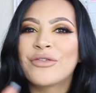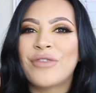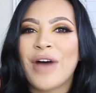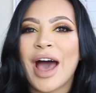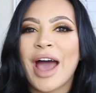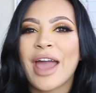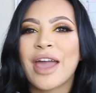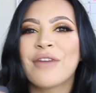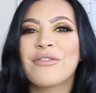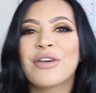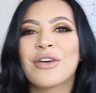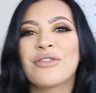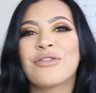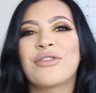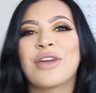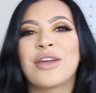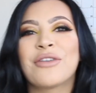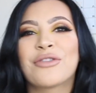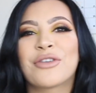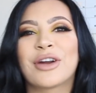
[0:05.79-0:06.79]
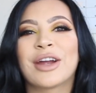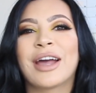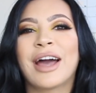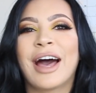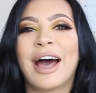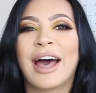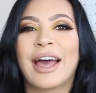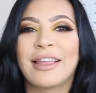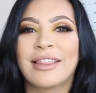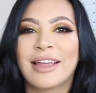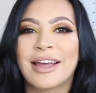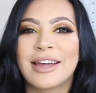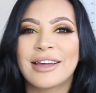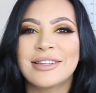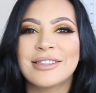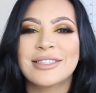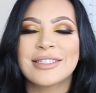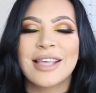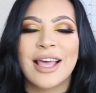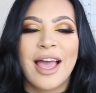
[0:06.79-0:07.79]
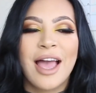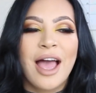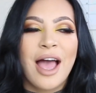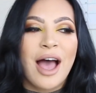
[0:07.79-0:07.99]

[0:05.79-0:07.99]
five favorite highlights.